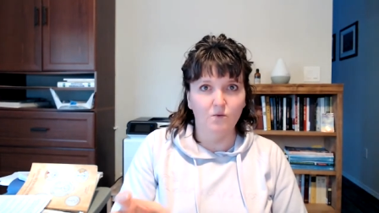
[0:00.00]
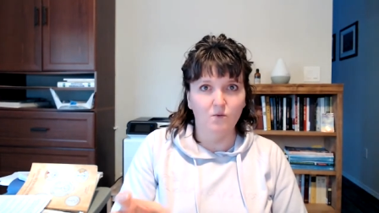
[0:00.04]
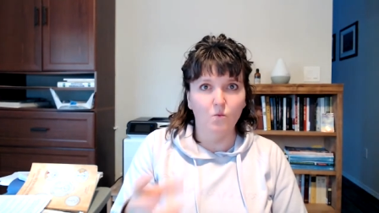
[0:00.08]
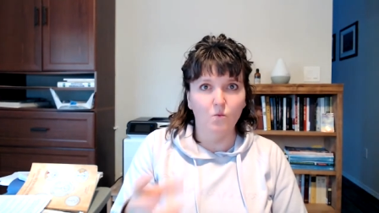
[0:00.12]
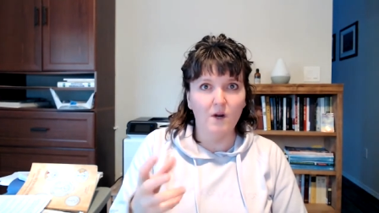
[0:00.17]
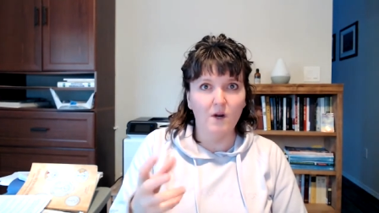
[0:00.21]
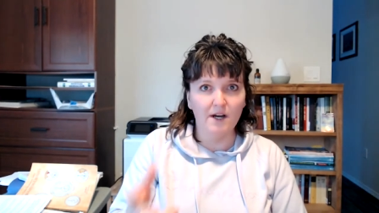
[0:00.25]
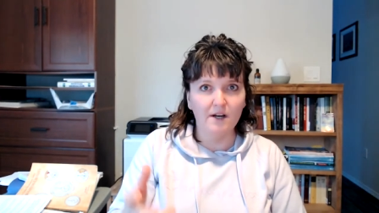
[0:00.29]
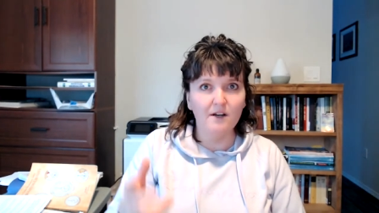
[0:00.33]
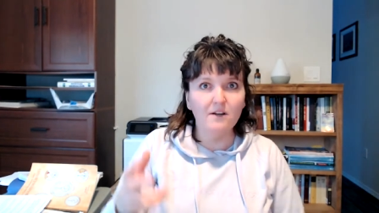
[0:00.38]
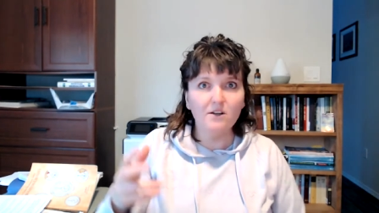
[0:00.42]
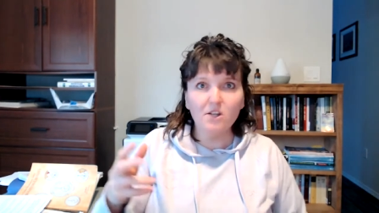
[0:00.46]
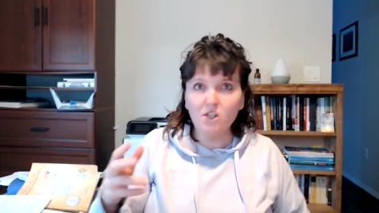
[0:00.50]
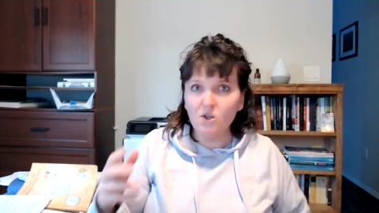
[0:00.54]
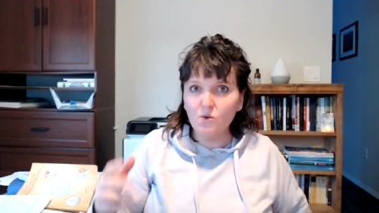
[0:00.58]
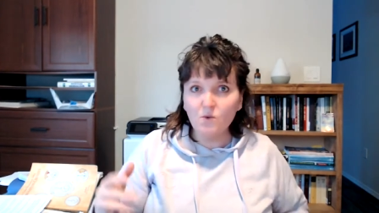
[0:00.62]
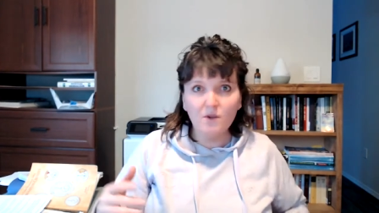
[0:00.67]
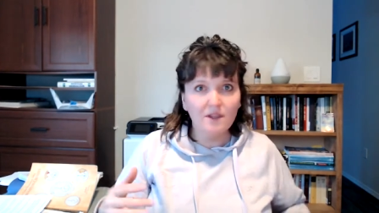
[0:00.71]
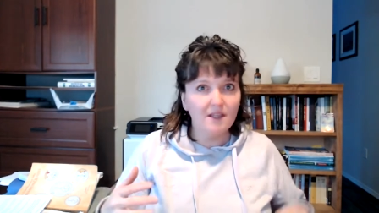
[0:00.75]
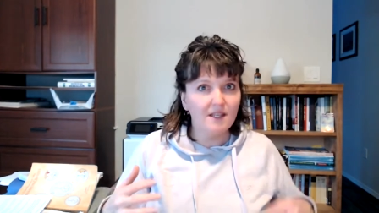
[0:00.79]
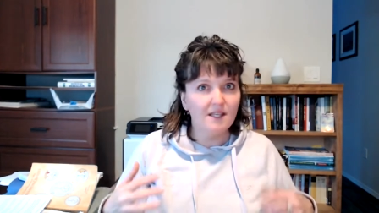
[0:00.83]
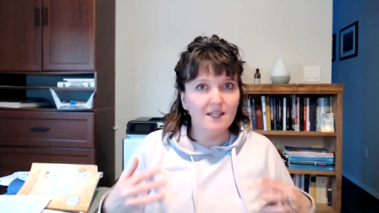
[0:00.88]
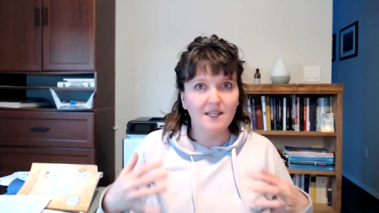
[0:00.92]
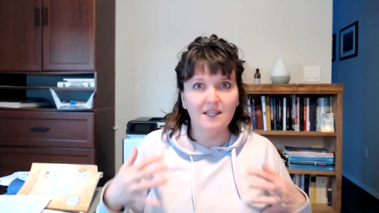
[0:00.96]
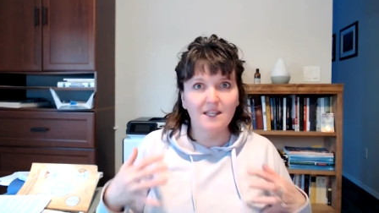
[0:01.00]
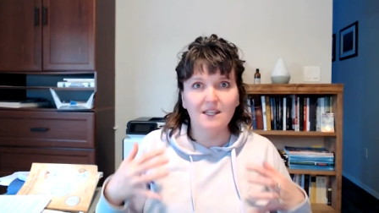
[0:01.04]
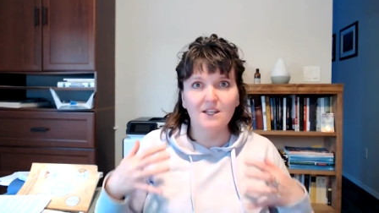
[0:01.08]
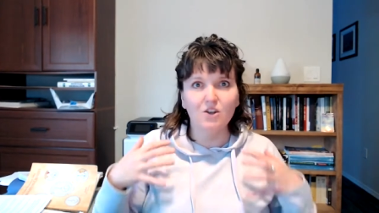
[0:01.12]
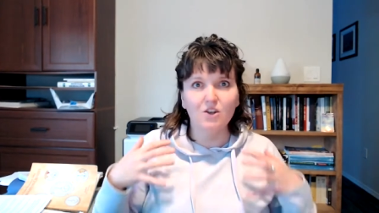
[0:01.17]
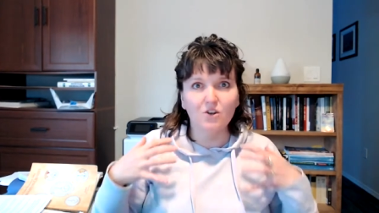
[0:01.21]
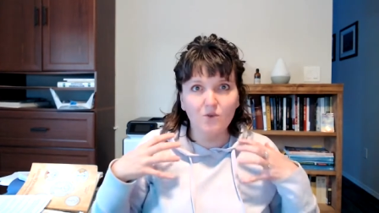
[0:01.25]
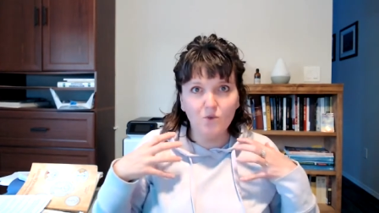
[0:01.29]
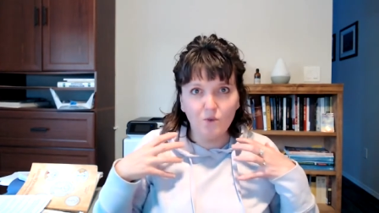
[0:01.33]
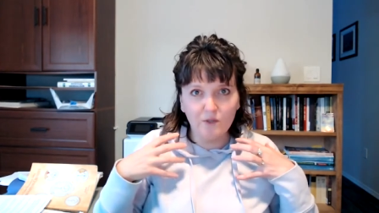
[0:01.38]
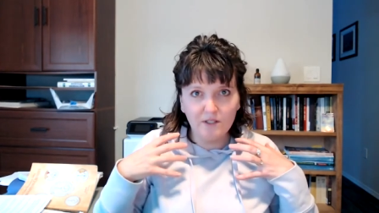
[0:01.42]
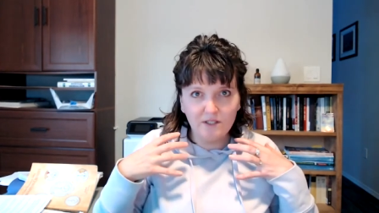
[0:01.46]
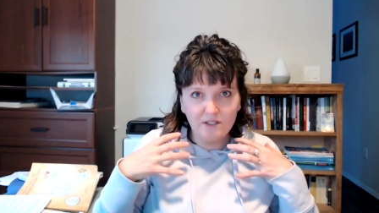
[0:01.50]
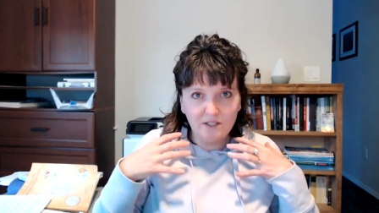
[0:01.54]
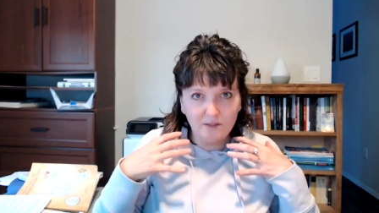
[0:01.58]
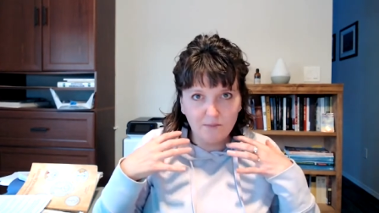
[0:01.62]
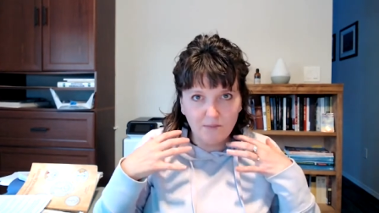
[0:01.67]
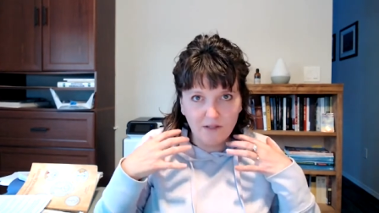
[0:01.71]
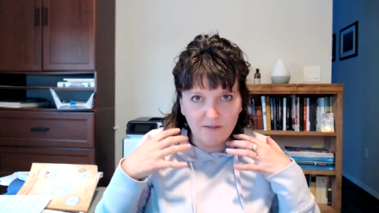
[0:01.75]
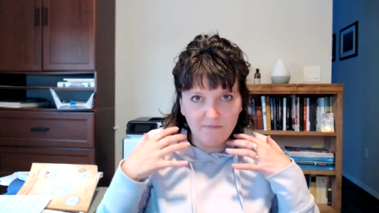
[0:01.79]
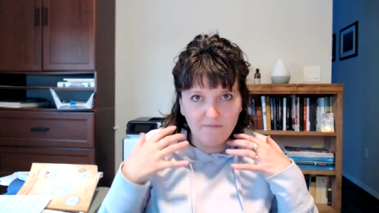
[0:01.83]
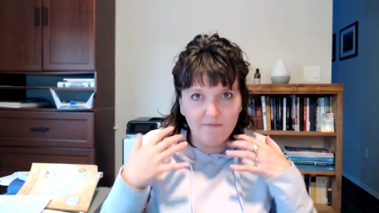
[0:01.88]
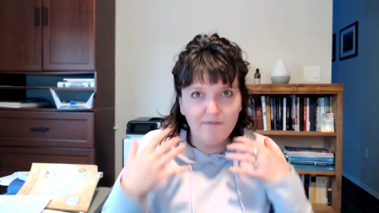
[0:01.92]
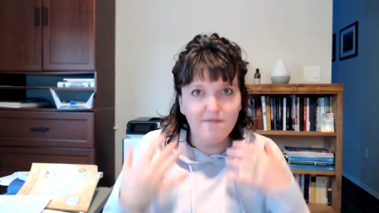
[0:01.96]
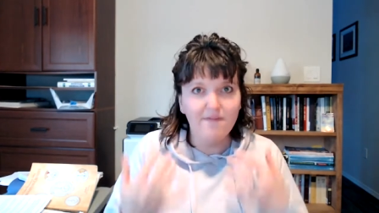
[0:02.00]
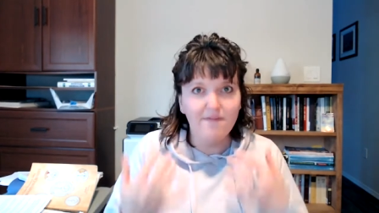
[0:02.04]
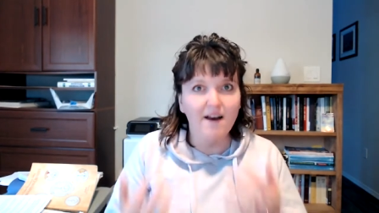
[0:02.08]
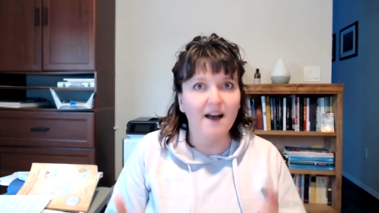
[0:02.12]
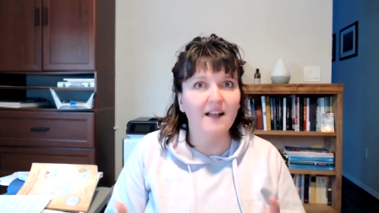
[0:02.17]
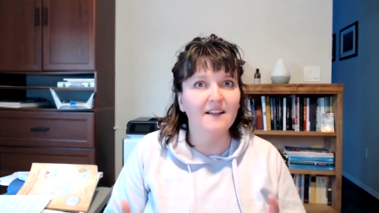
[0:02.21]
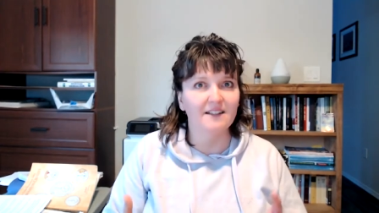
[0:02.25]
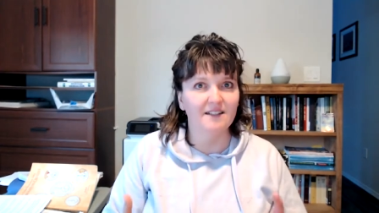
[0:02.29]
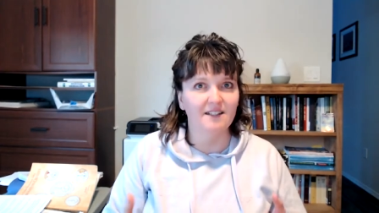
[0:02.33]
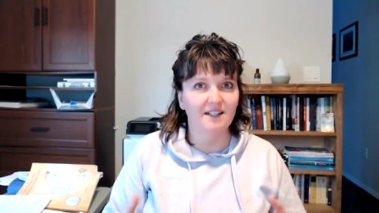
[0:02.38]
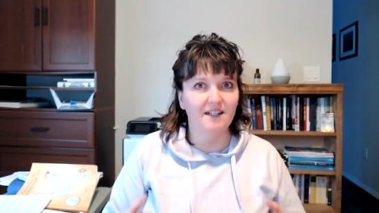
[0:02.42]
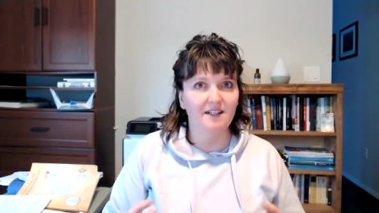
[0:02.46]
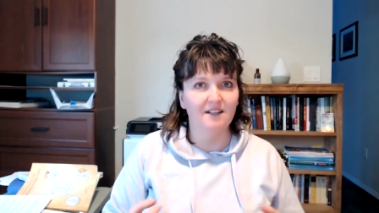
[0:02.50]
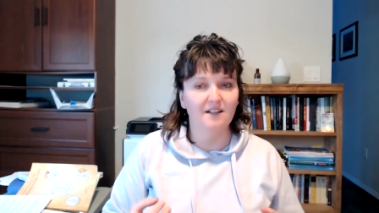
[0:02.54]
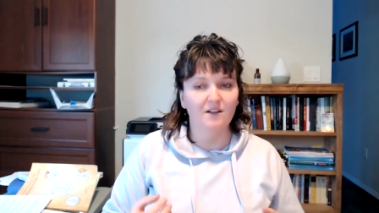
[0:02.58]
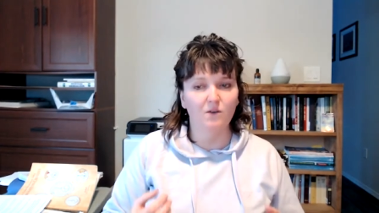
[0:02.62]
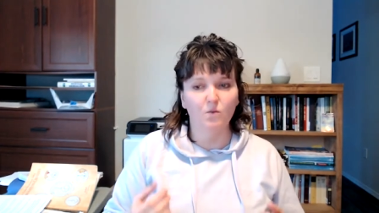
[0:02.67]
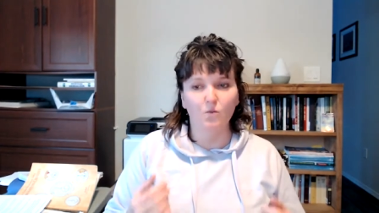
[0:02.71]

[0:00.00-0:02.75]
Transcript: Where do you think that you're going to be validated?